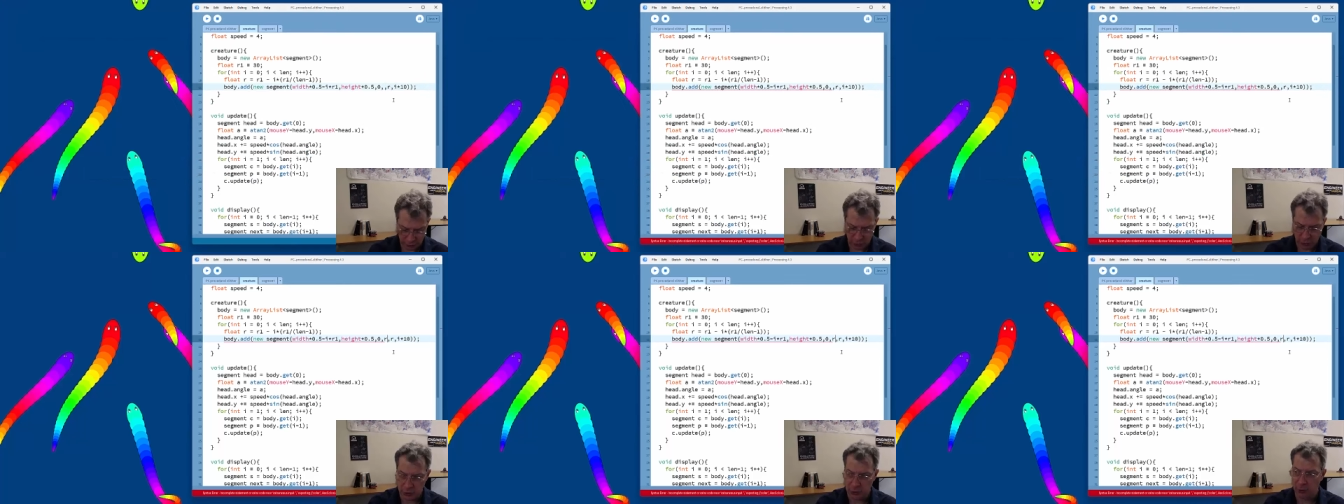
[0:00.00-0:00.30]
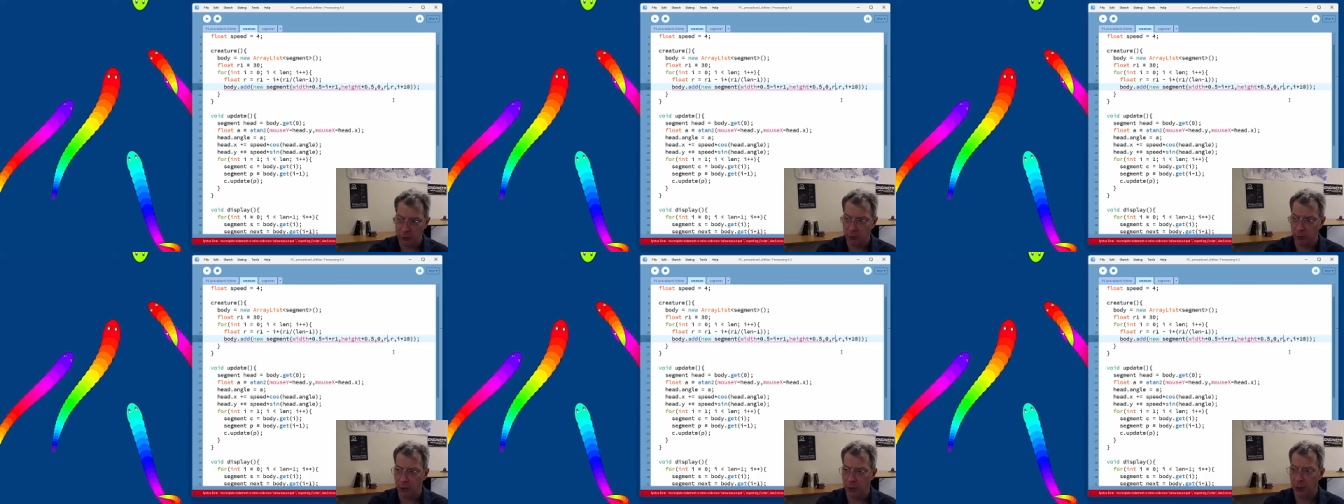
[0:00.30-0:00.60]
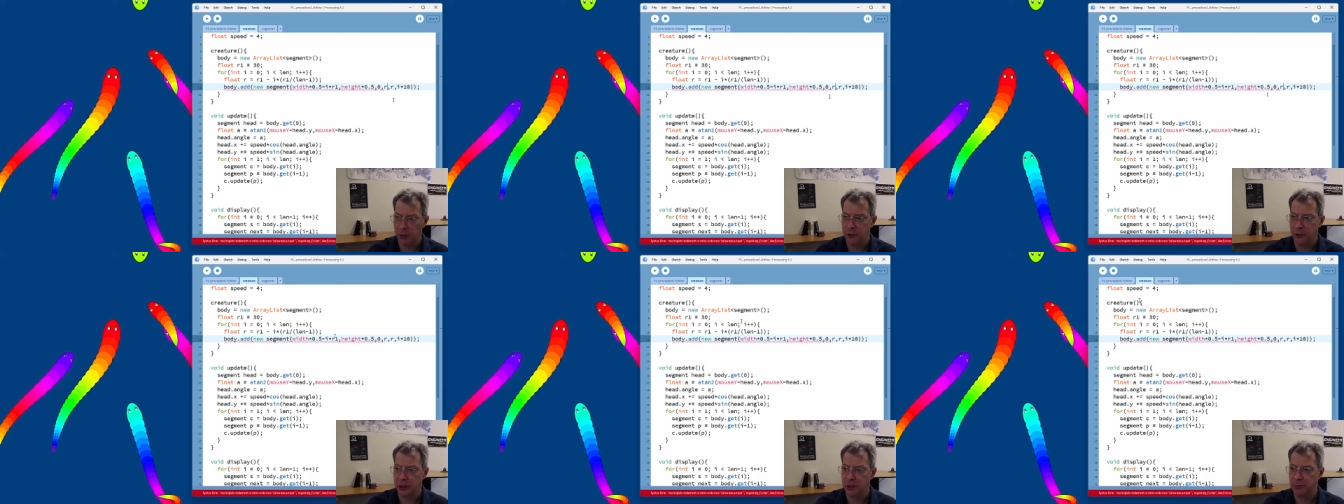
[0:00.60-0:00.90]
So
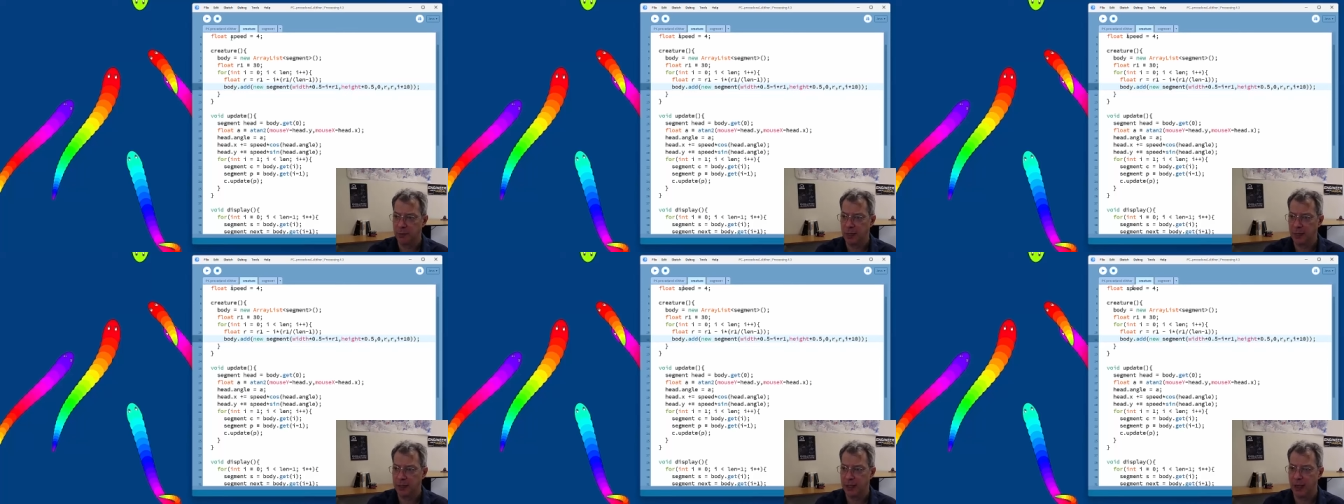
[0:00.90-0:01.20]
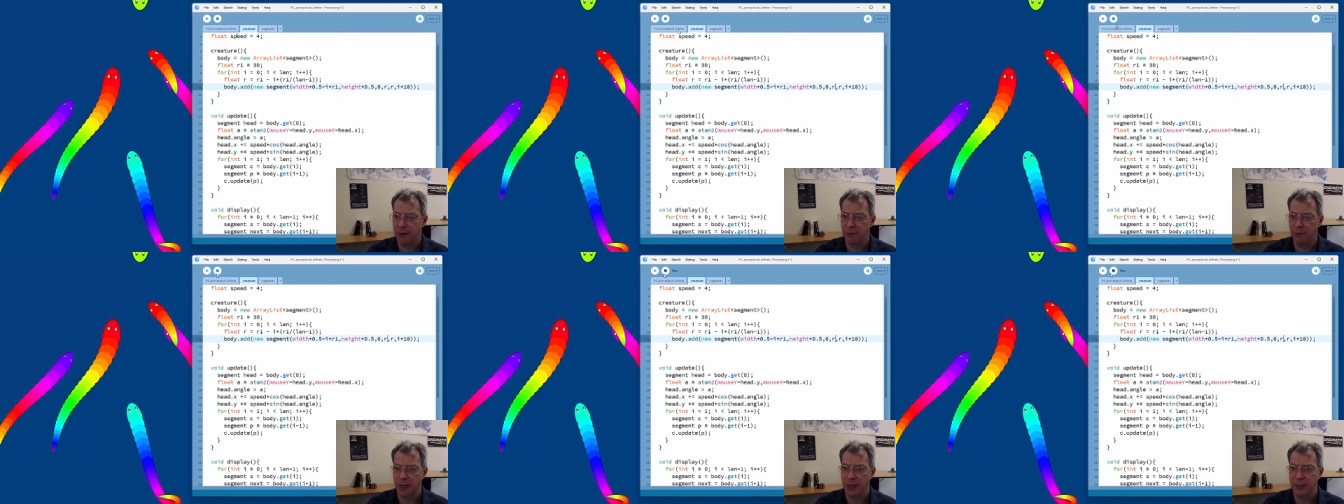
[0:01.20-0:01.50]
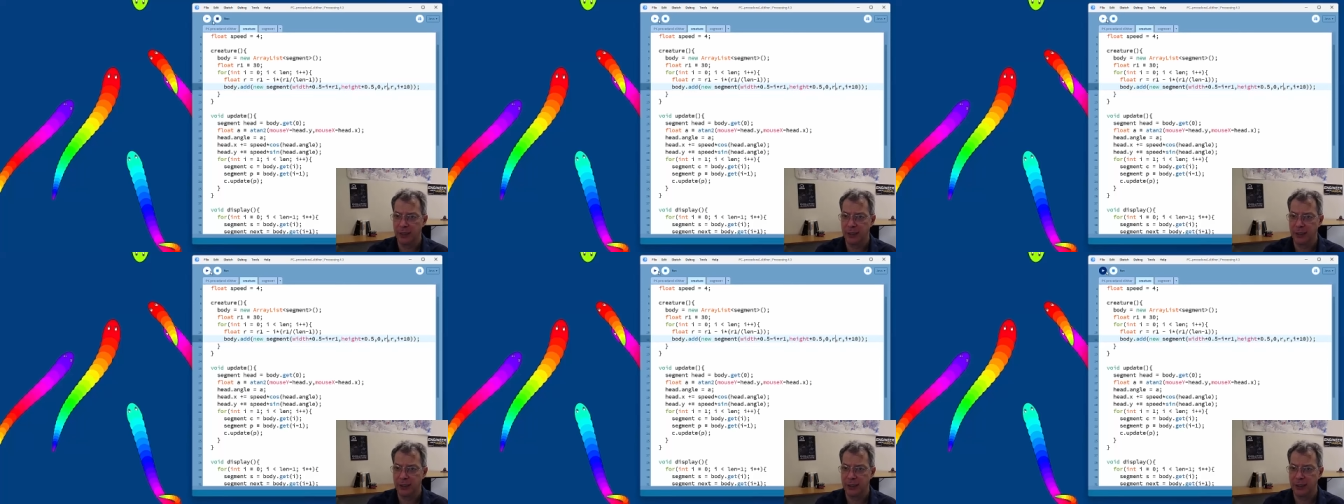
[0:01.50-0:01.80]
I'll just make that
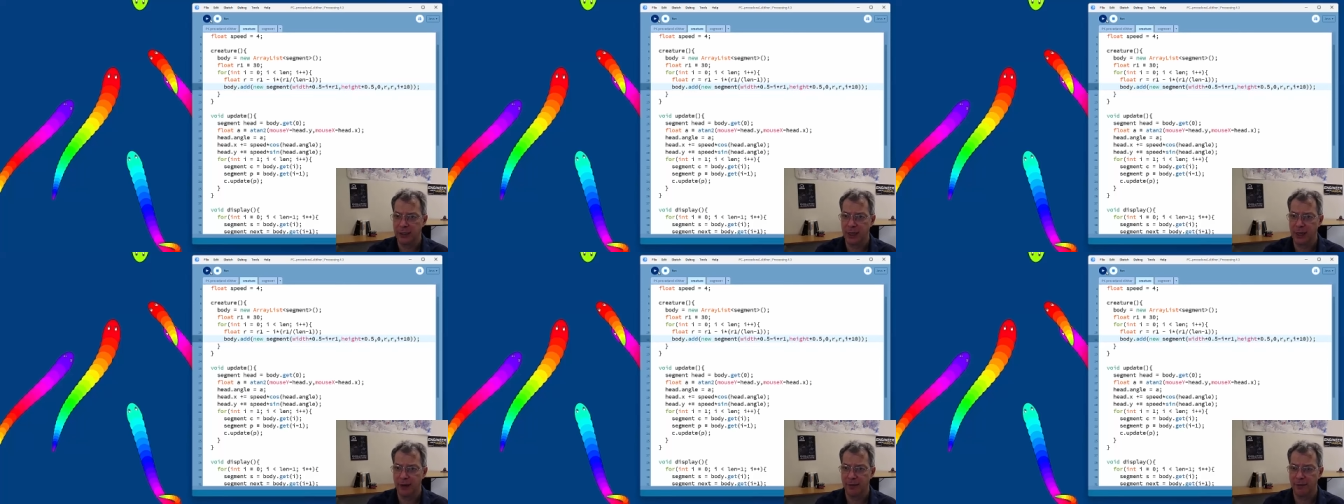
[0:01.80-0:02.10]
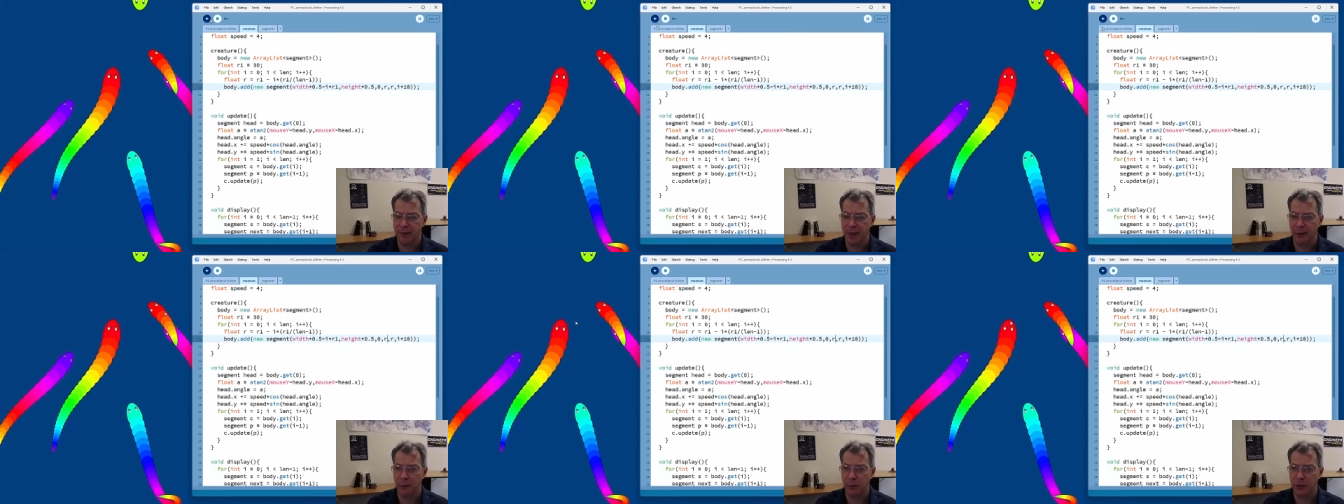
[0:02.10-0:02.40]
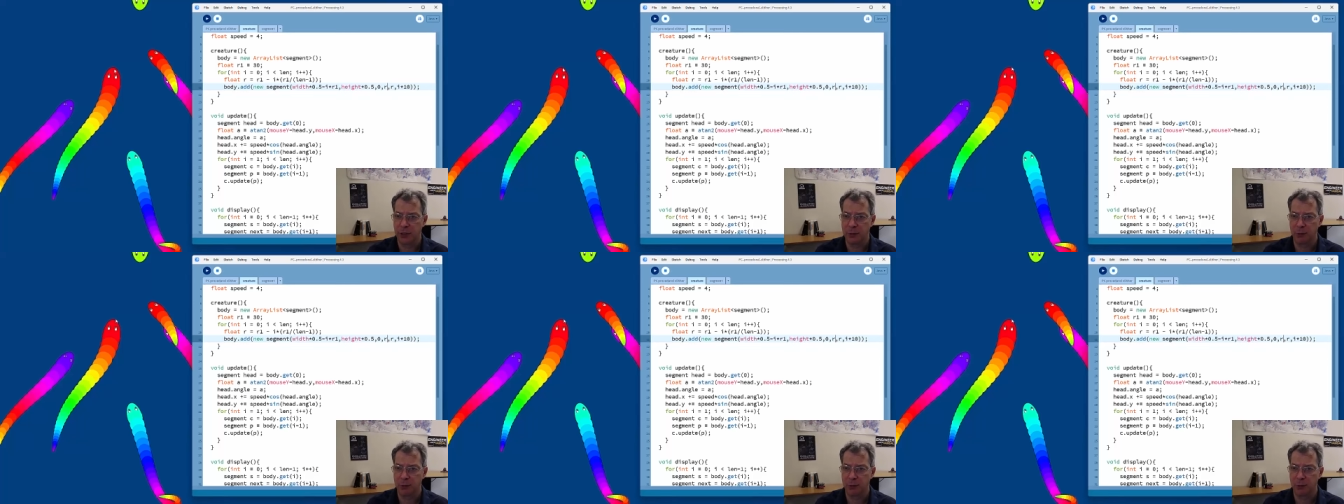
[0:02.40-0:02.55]
radius again. That will